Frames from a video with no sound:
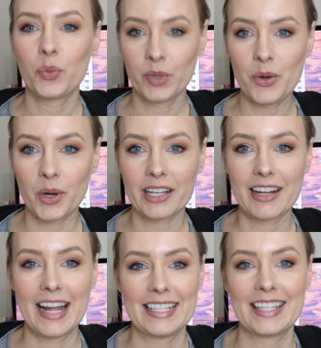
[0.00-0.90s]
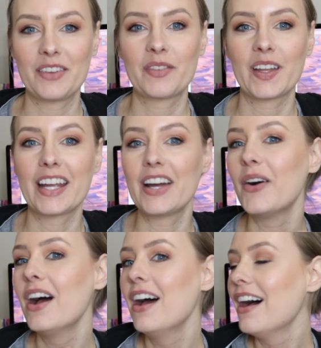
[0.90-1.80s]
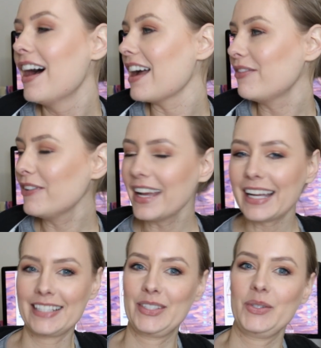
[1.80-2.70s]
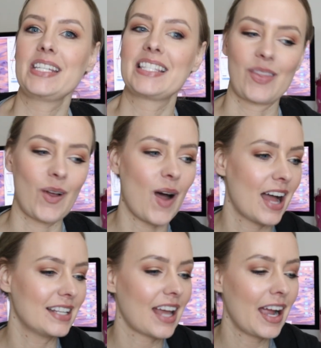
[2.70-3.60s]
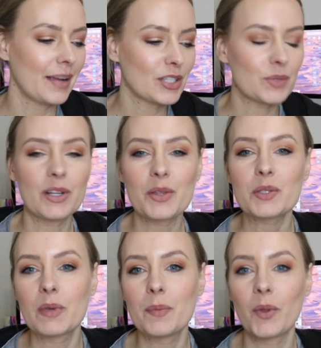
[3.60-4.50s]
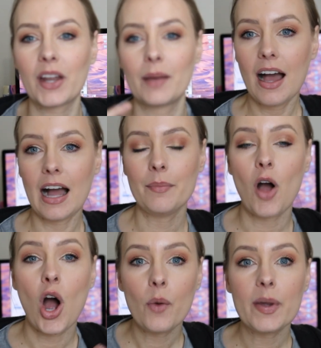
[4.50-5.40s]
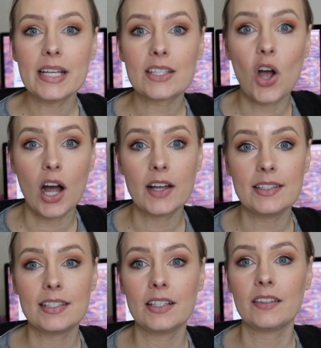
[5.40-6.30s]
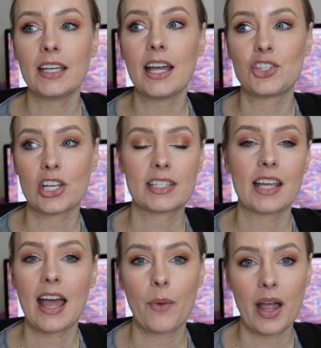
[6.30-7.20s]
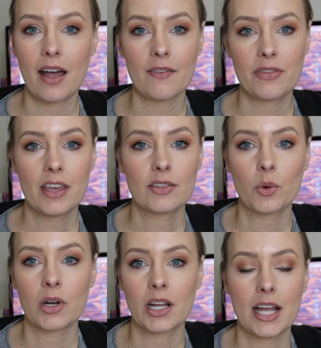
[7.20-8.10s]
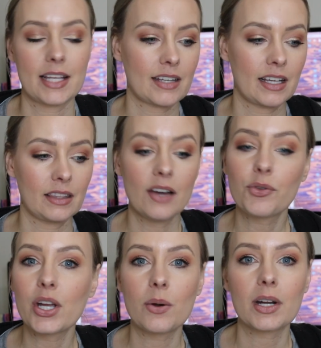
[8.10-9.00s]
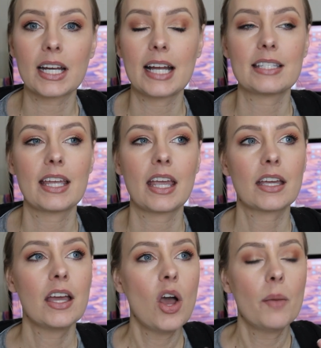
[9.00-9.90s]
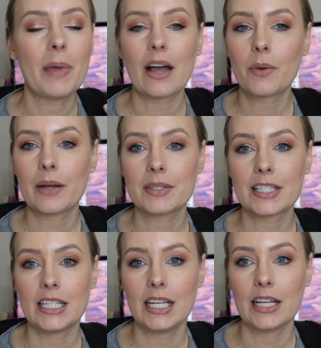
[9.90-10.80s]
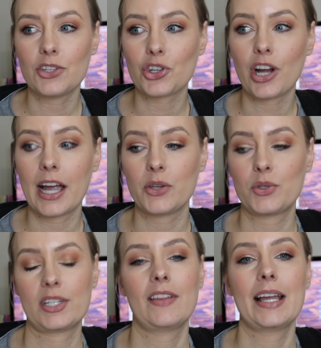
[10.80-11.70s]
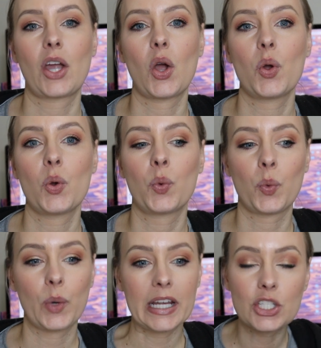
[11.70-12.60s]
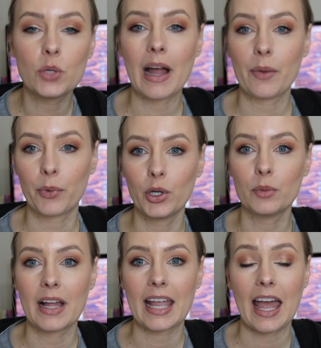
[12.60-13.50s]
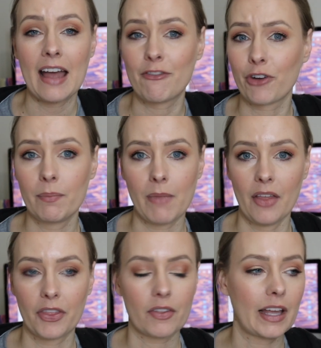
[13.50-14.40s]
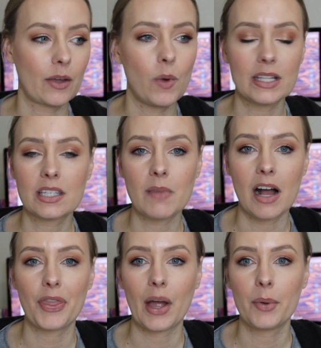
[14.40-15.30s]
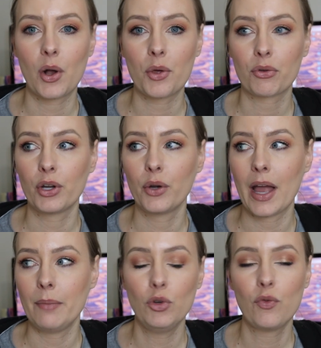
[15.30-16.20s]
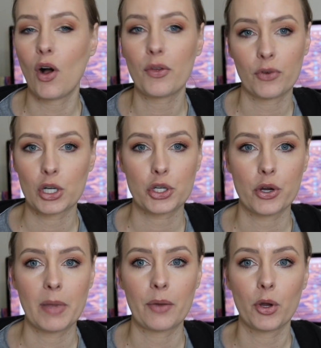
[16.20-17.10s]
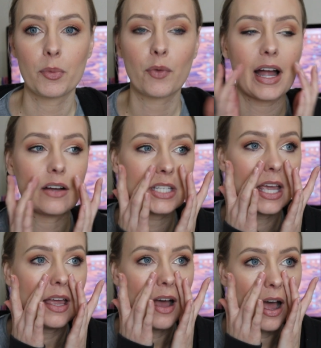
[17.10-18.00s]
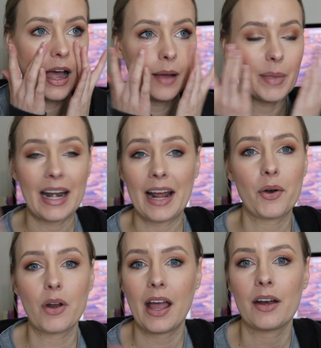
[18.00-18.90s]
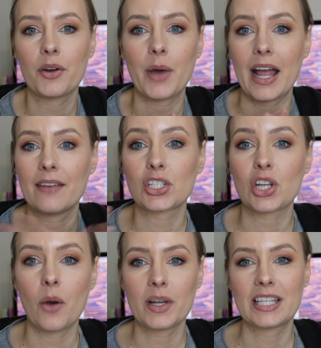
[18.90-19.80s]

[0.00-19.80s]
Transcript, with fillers: reorganizing video. I feel like I do these a lot. I'm just one of those people that I'm, I'm always constantly adjusting how I have things organized. I love reorganizing. Back when I was a teenager, I used to like redo my room like every month. Like once a month I would go through and move all the furniture in my room around. Um, and I don't I don't know why. I've just always